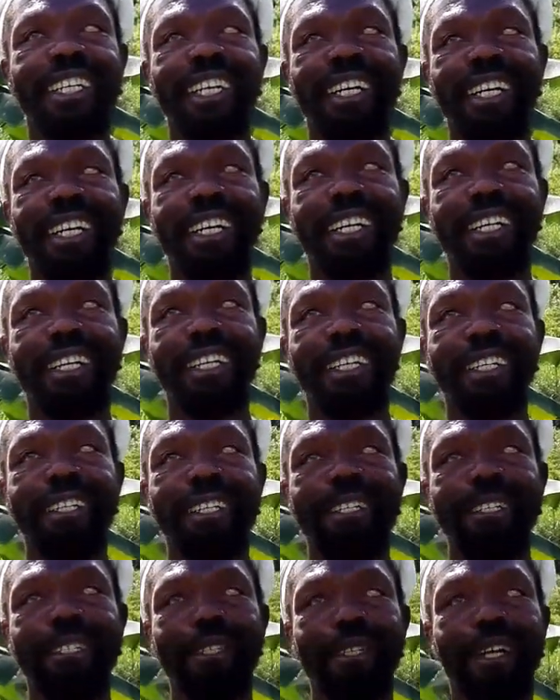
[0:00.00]
Yeah.
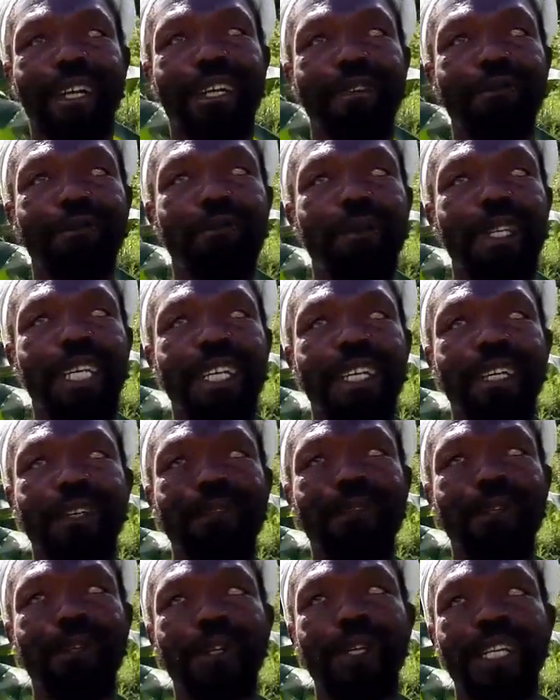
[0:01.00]
So I've played a
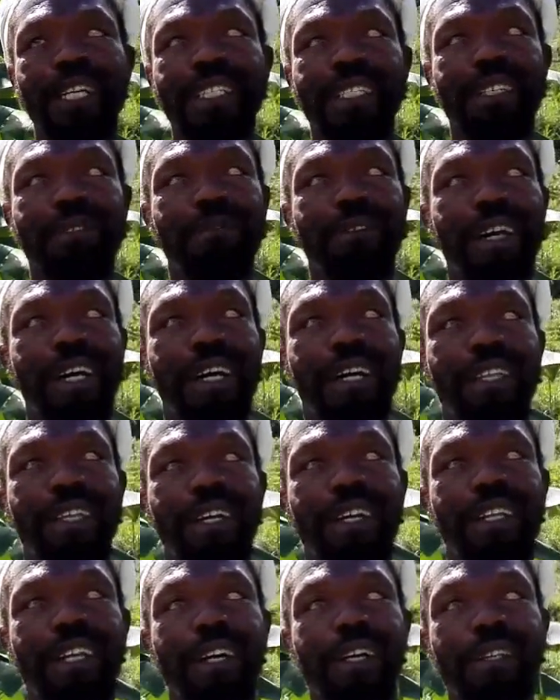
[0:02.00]
role as a father
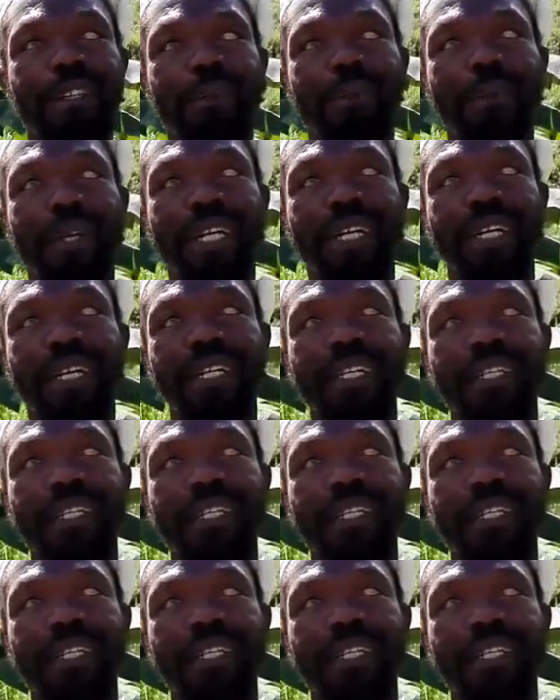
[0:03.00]
along the way.